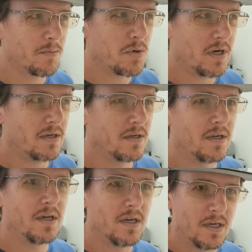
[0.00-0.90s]
But
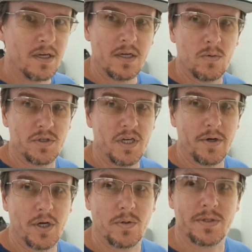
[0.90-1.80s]
we'll see how
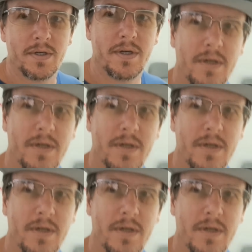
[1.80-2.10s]
it goes.